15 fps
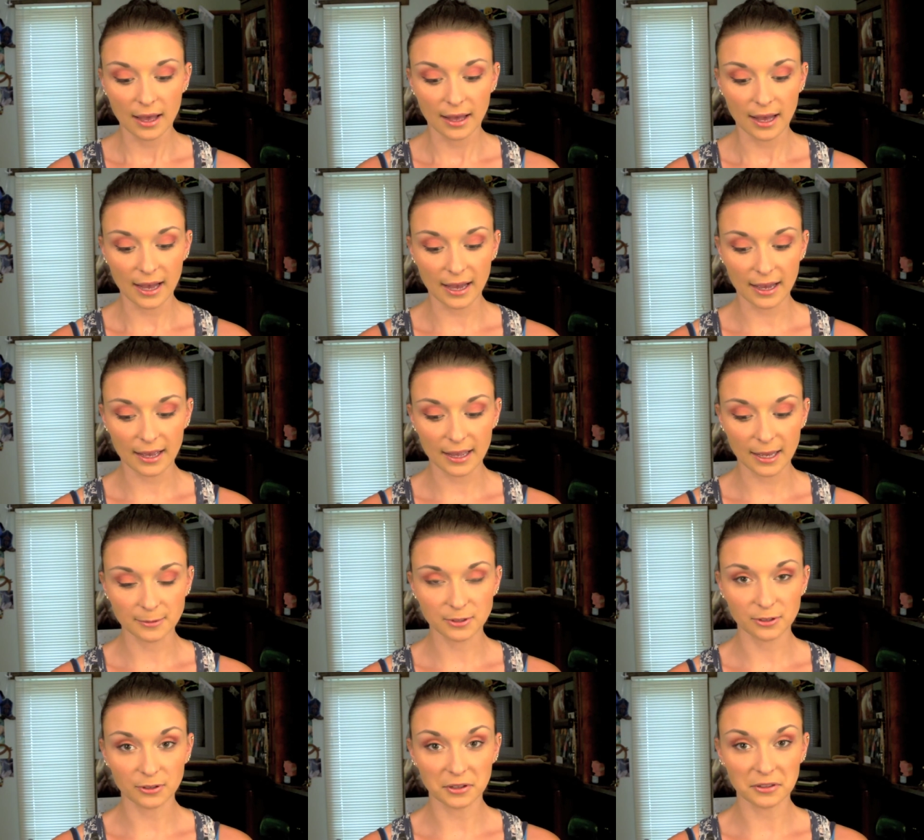I
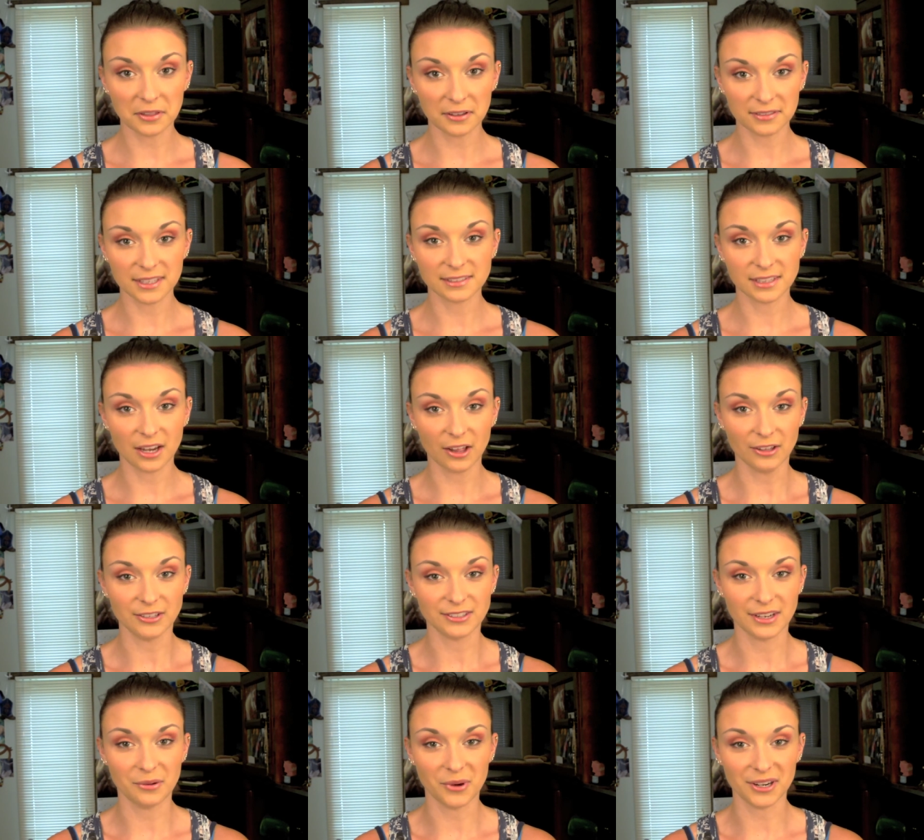absolutely love these
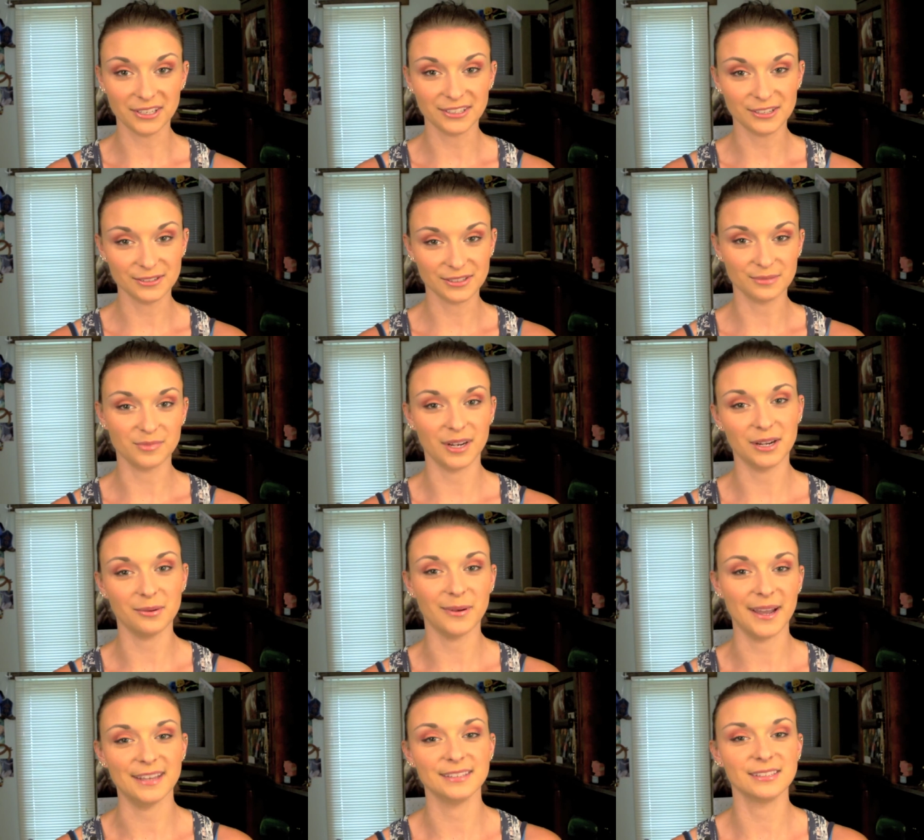colors and I wanted to use them right
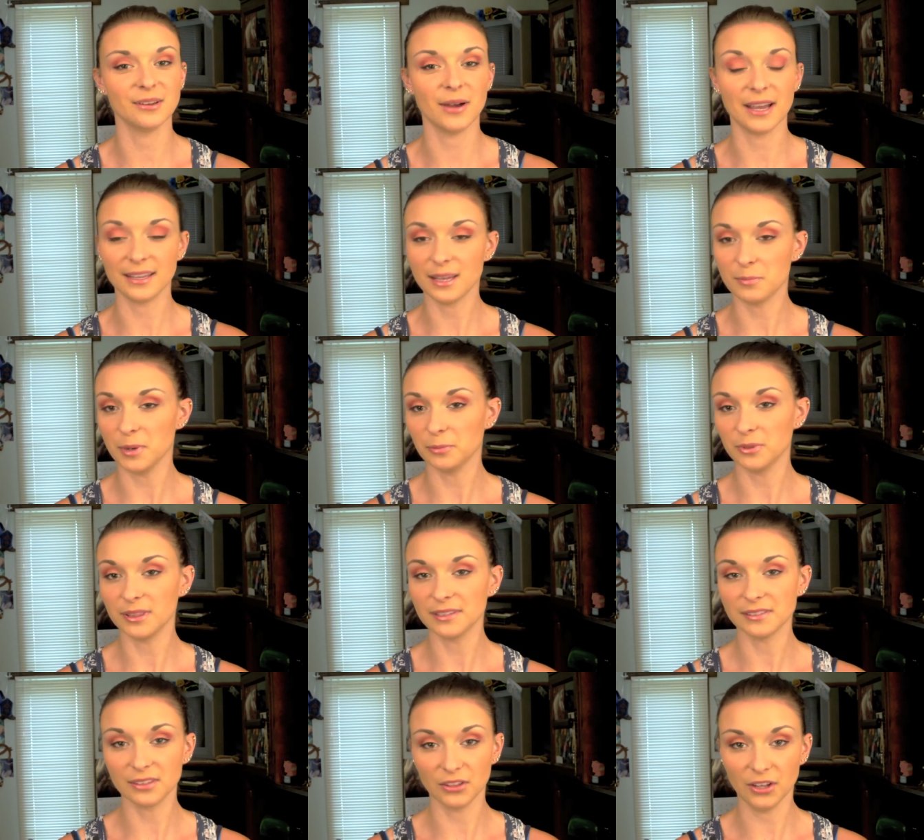away, so I came up with
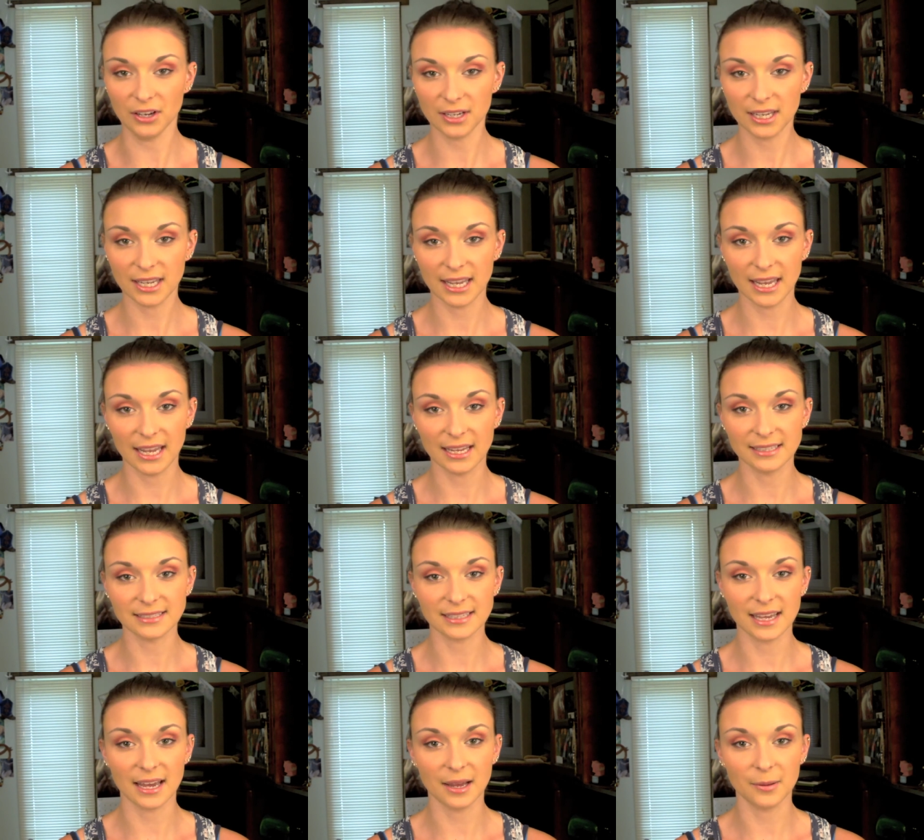this look.
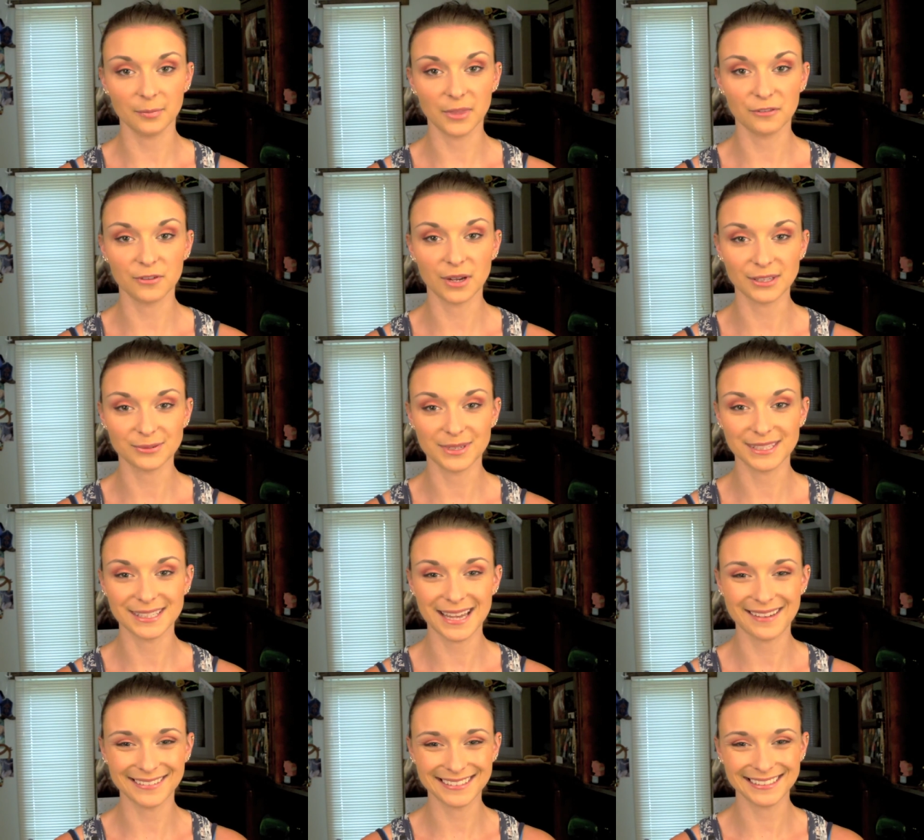And um, if you guys want to
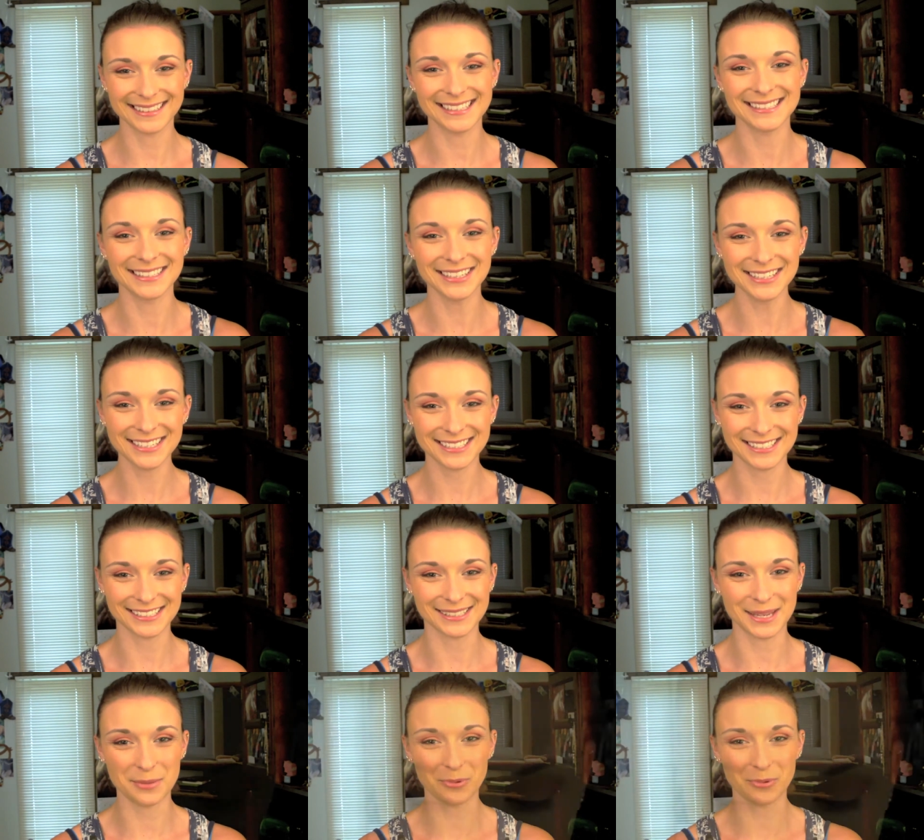see how I did this look, just keep